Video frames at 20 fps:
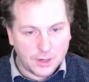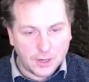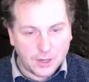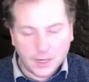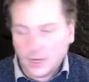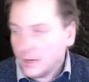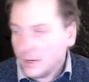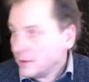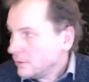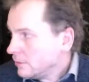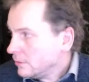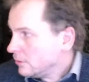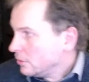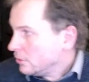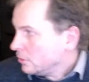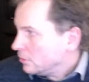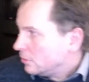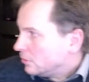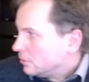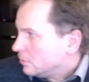and
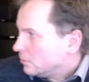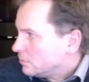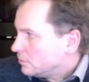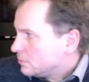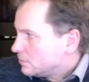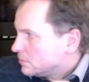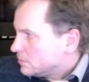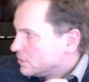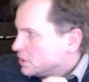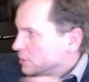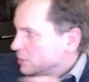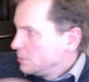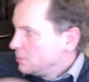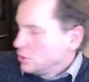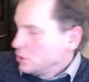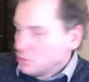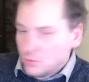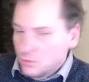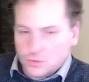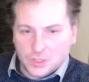
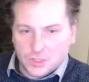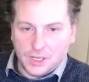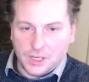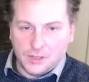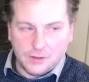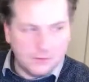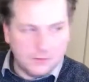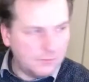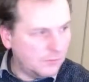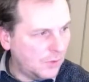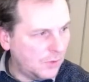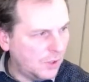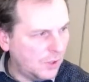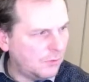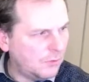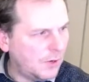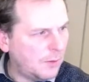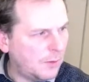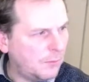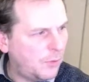GPUs in,
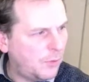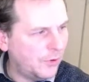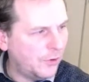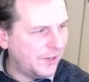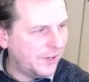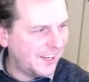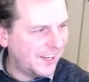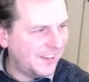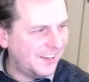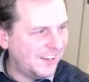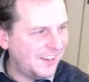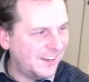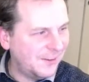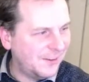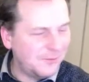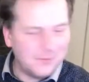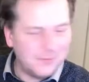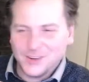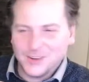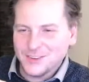I'm pointing in here
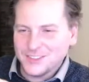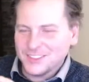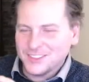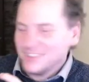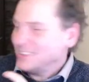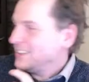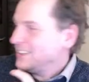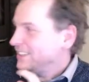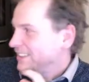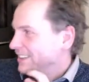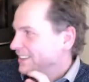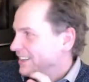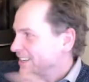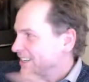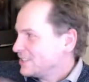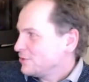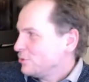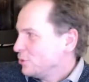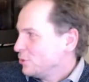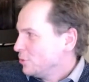because in the
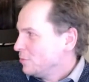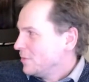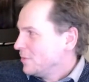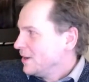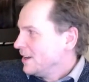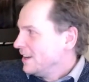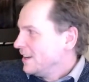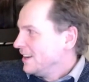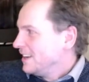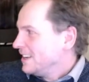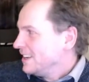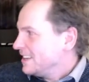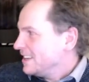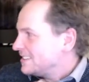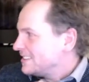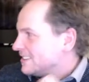next room is